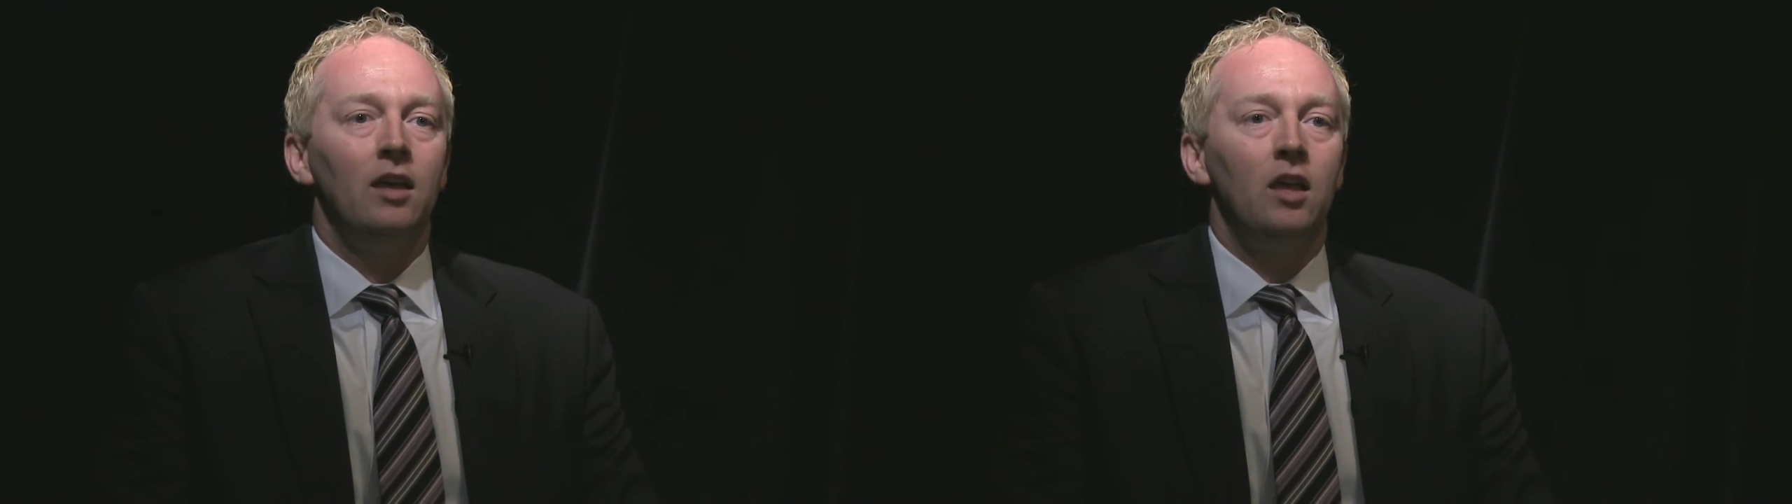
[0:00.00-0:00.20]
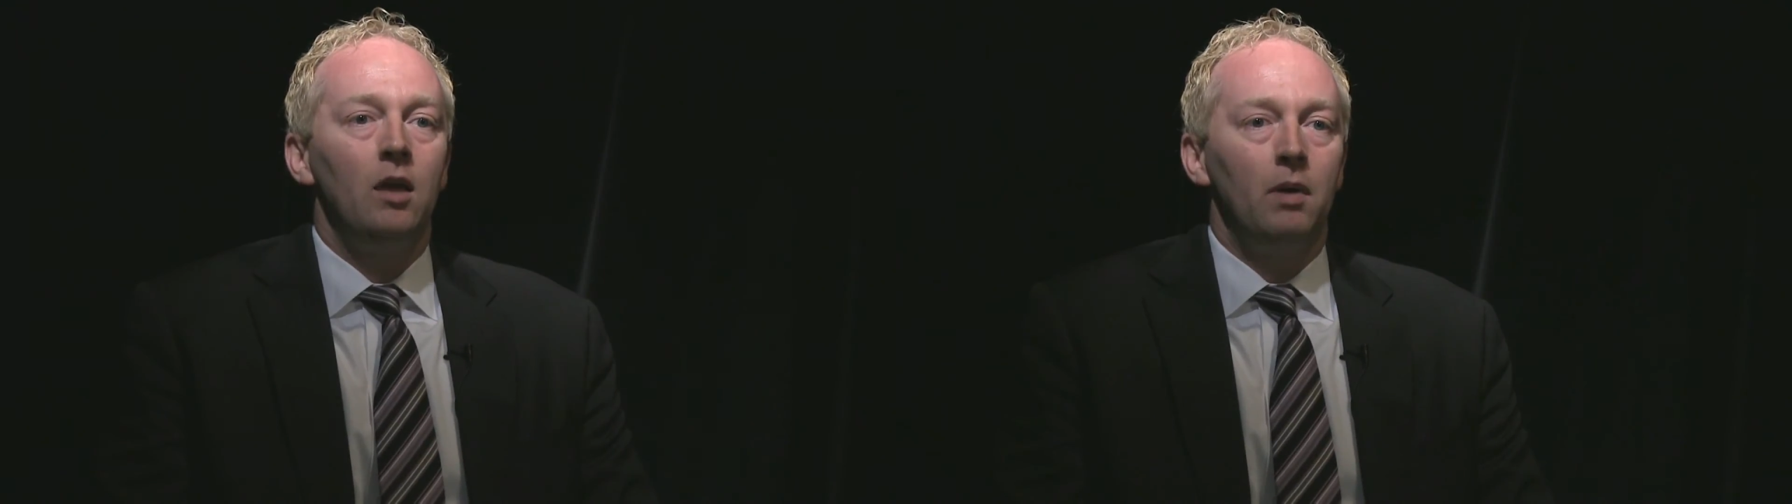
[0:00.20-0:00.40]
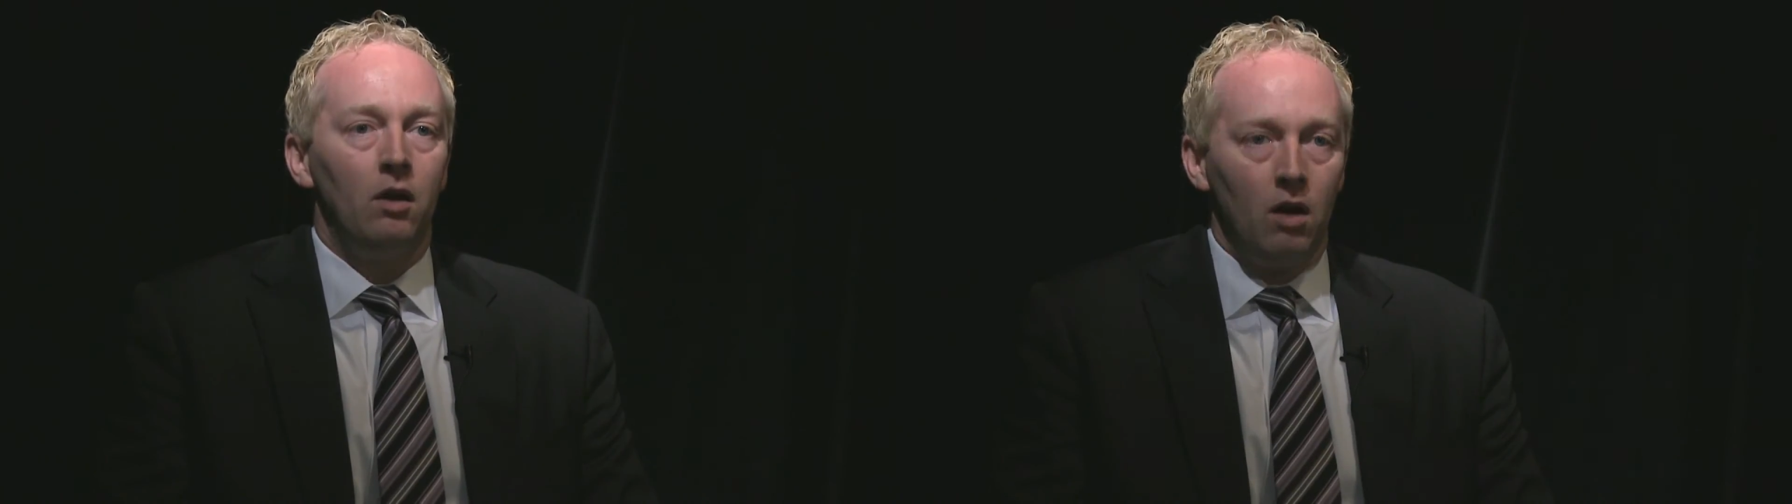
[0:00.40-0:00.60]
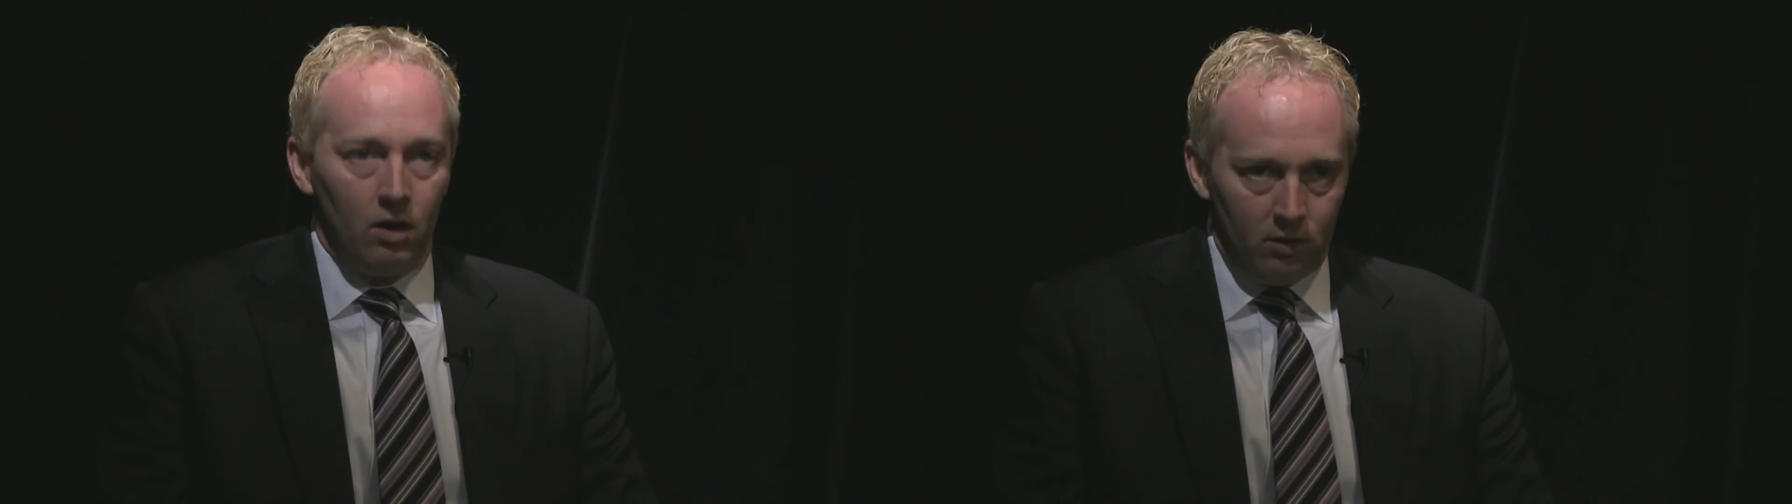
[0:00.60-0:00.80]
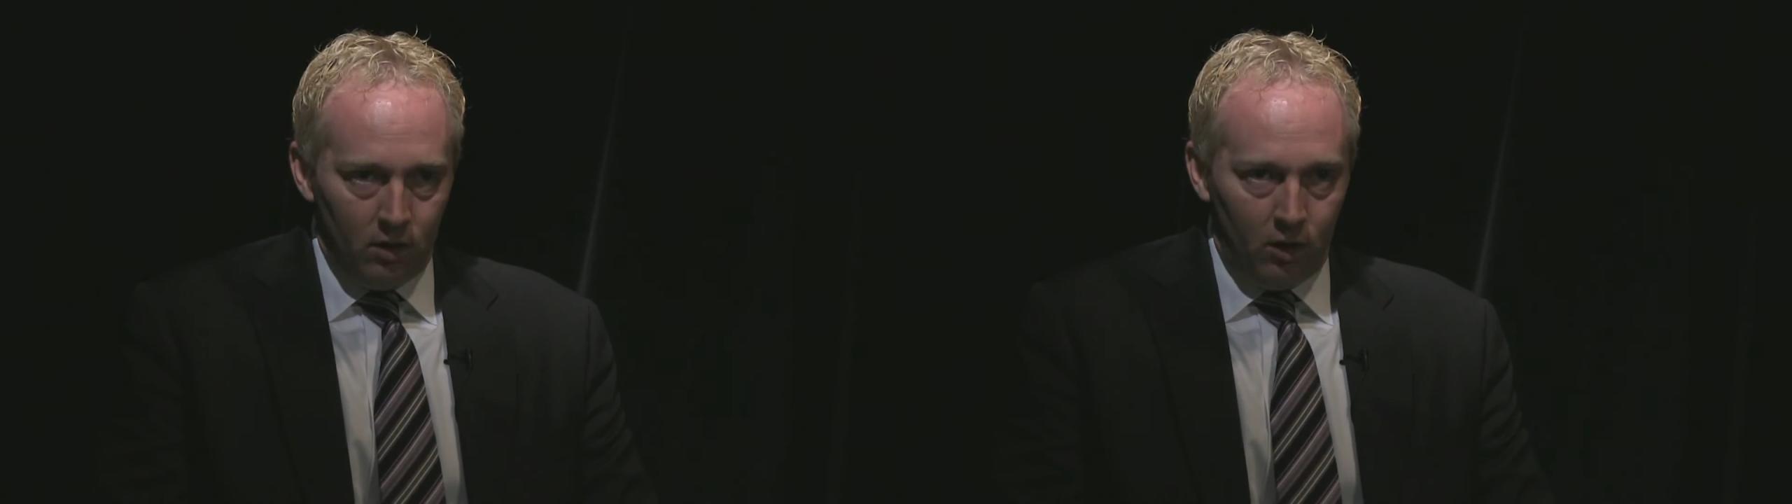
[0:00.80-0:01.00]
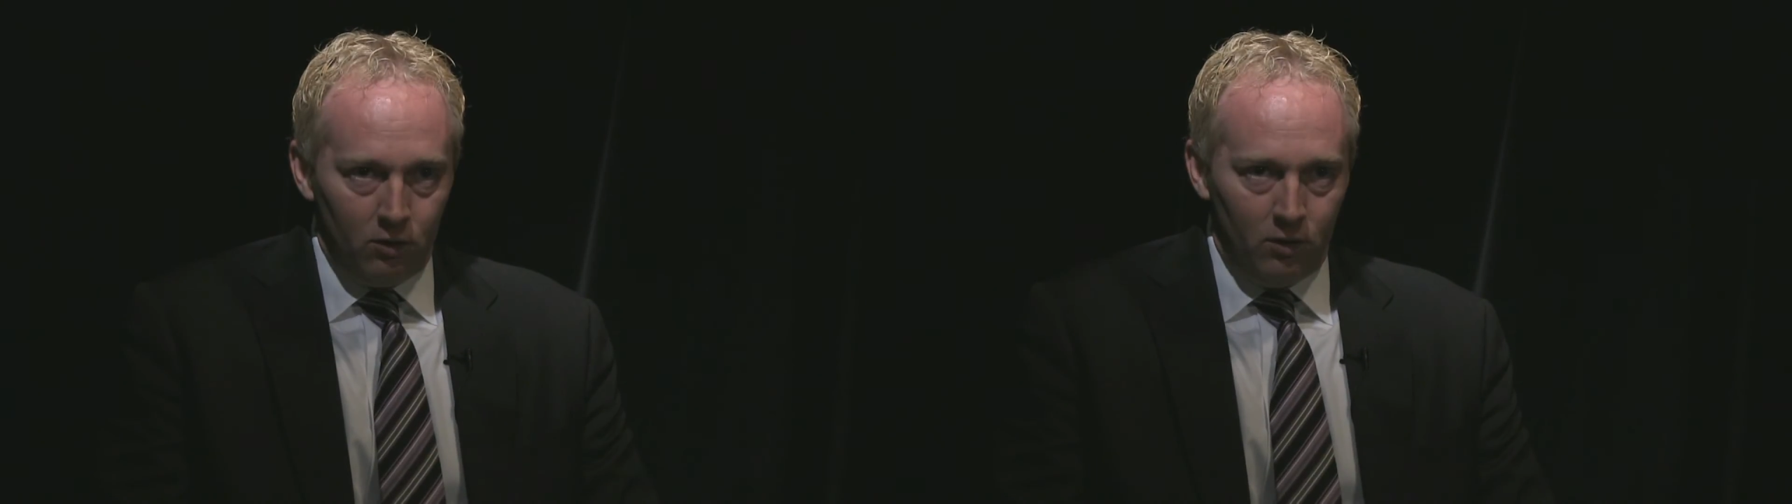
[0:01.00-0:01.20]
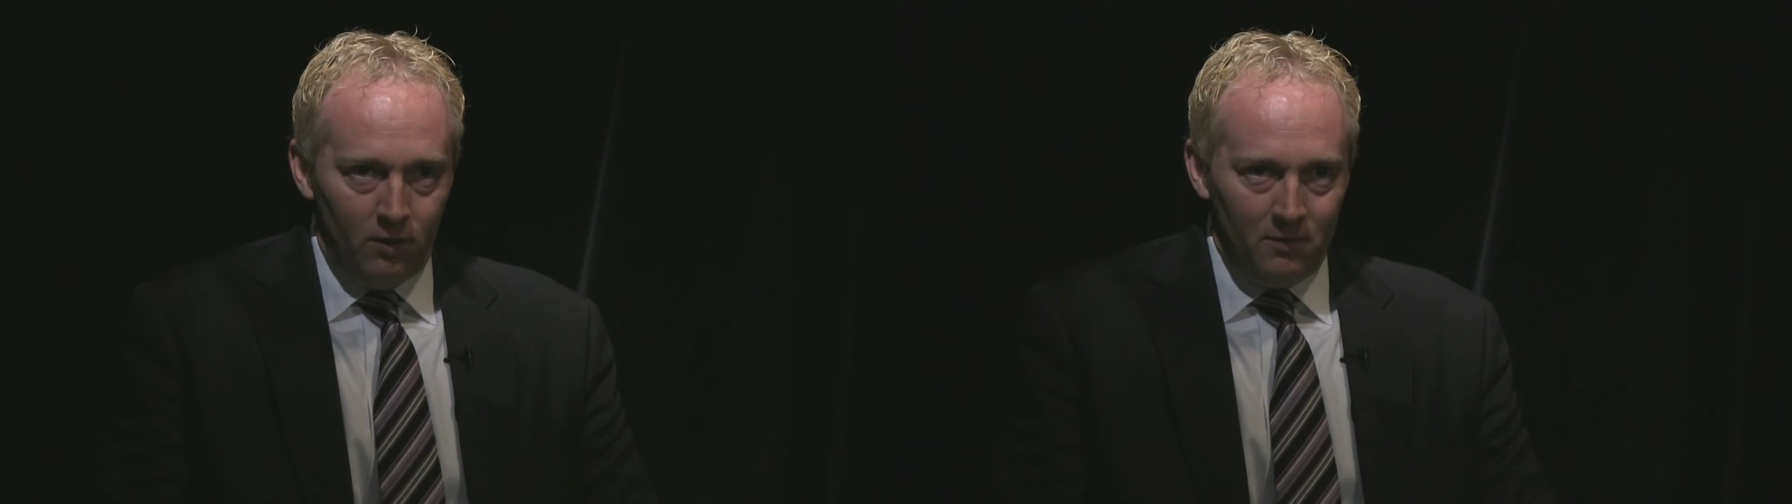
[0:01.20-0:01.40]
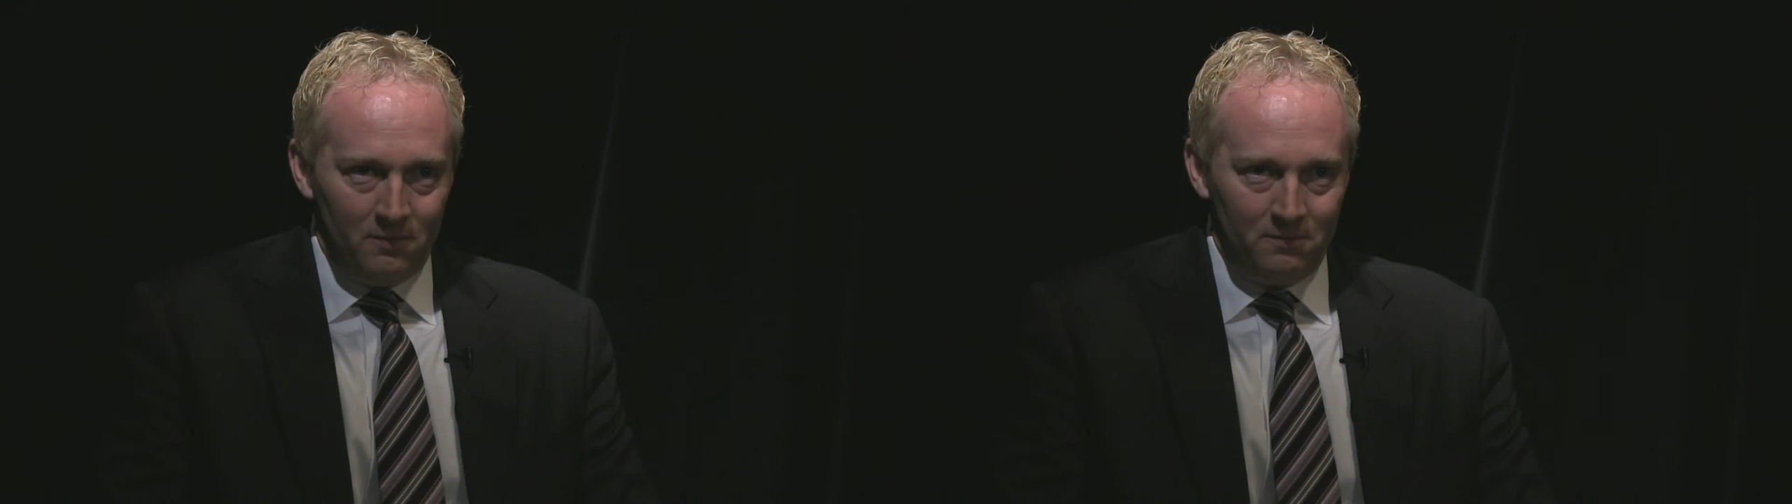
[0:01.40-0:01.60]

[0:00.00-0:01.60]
keeping costs under control.